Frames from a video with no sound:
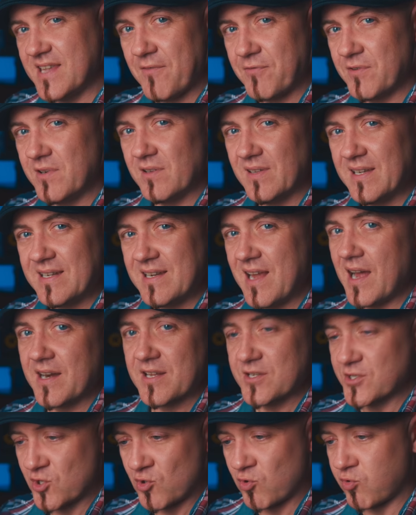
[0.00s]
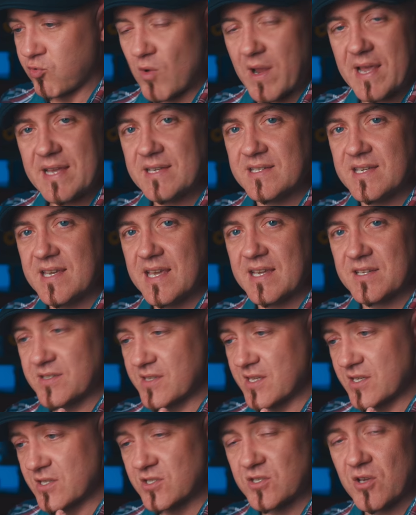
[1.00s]
definitely not as crazy as
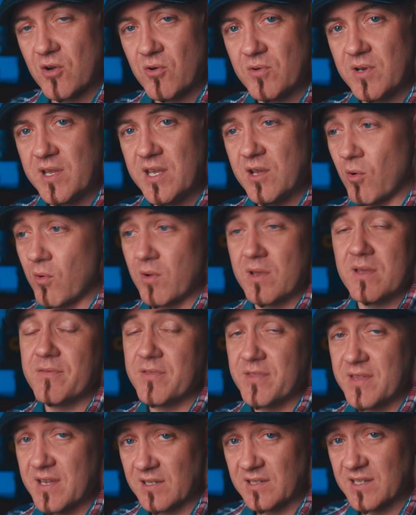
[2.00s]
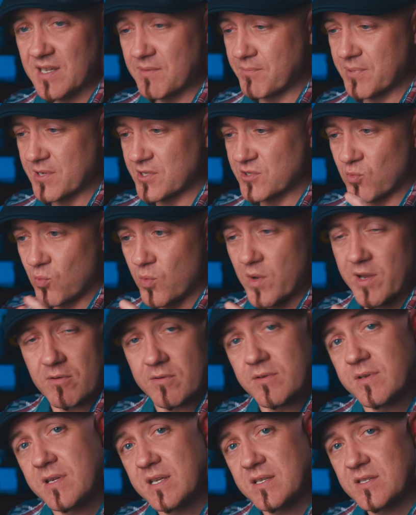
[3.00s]
the Sony or even the Olympus
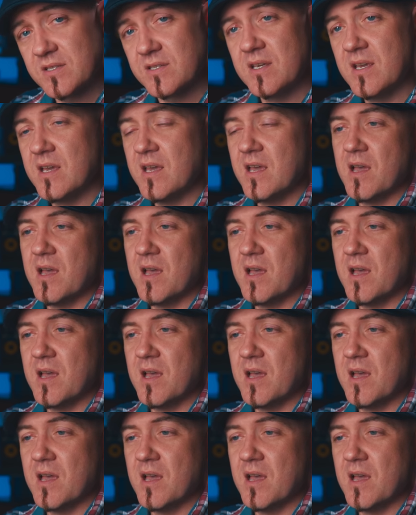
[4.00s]
weirdness,